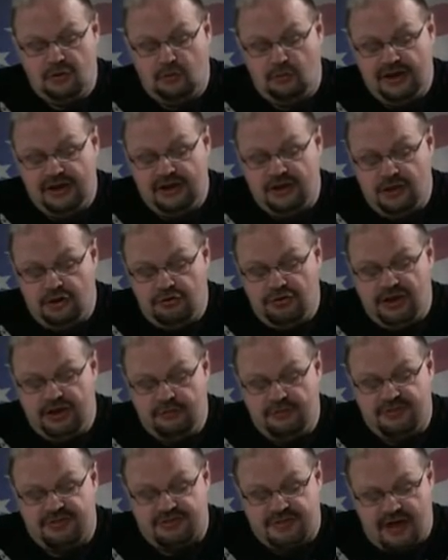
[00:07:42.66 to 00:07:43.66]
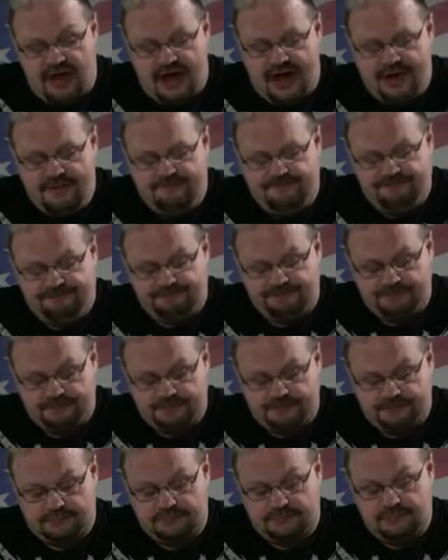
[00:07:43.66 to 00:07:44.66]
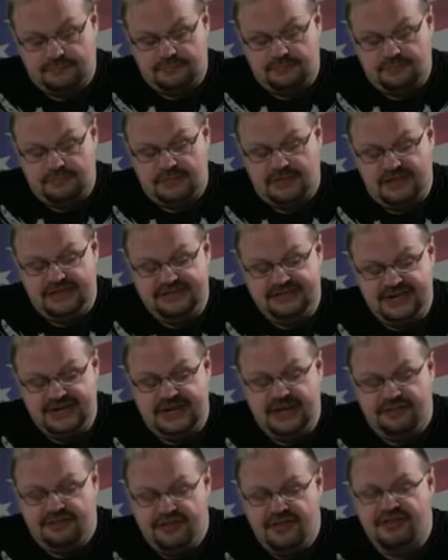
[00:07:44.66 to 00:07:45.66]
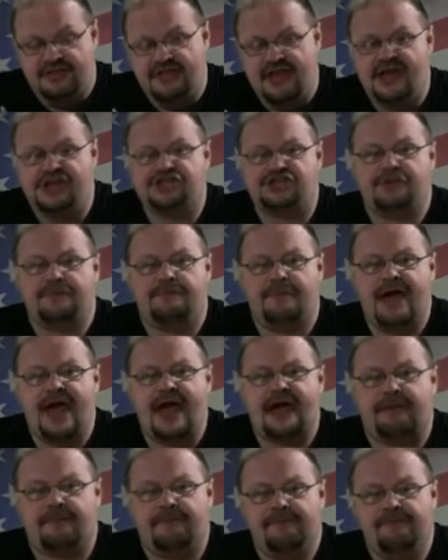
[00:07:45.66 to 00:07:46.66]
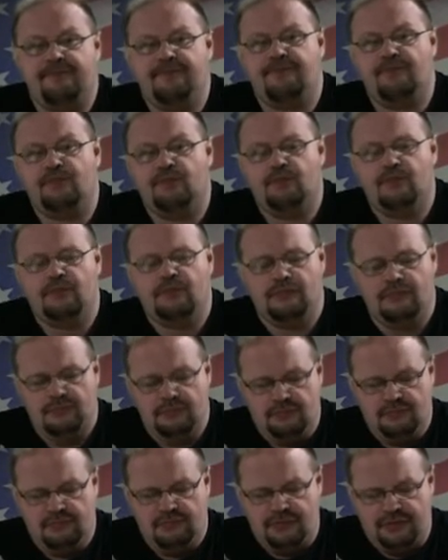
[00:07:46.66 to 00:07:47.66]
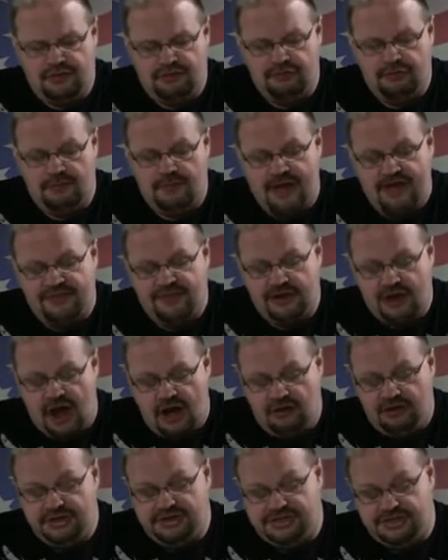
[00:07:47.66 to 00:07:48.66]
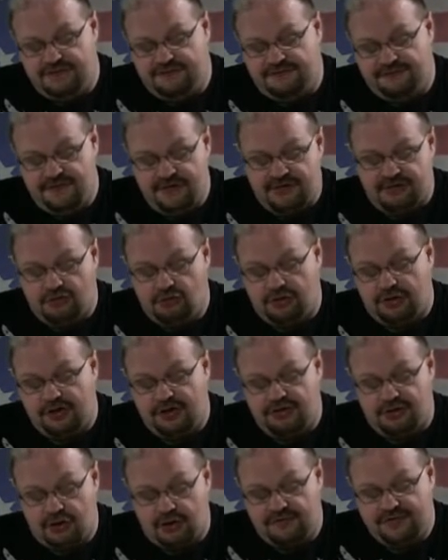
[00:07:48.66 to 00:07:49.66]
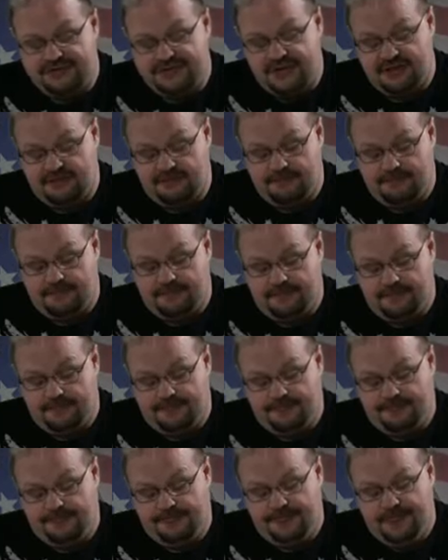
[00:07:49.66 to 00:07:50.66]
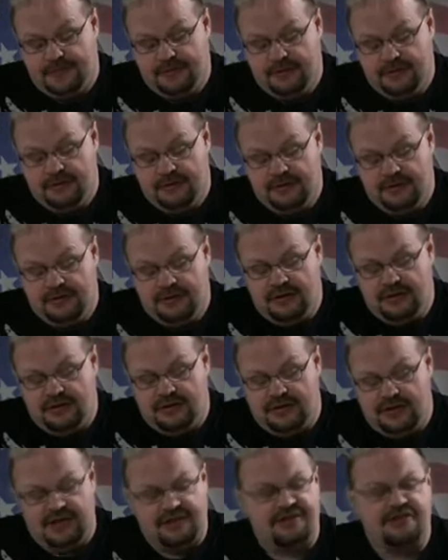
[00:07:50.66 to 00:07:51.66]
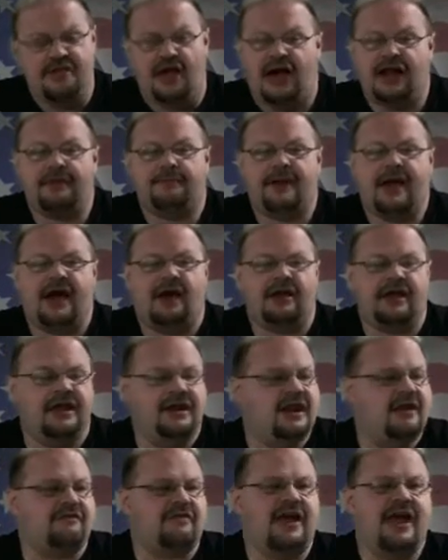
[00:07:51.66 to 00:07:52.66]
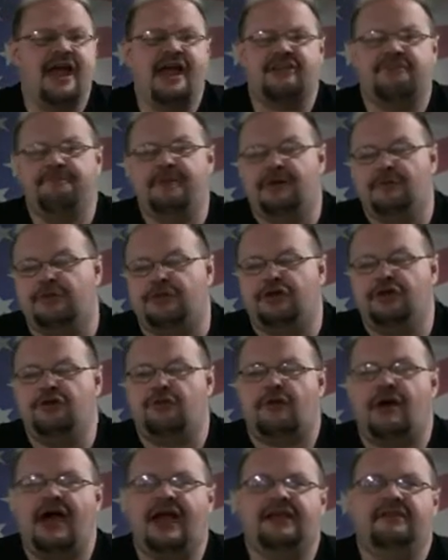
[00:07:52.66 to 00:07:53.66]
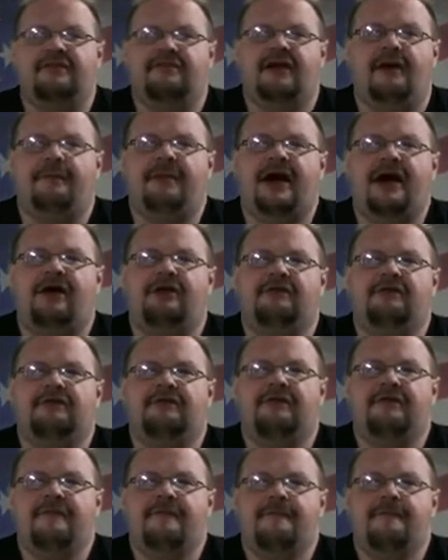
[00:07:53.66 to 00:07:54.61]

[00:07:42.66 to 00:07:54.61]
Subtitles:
We knew that it was time to get this nation back to a methodology of fiscal conservatism. It's not about, and never has been with the new right, about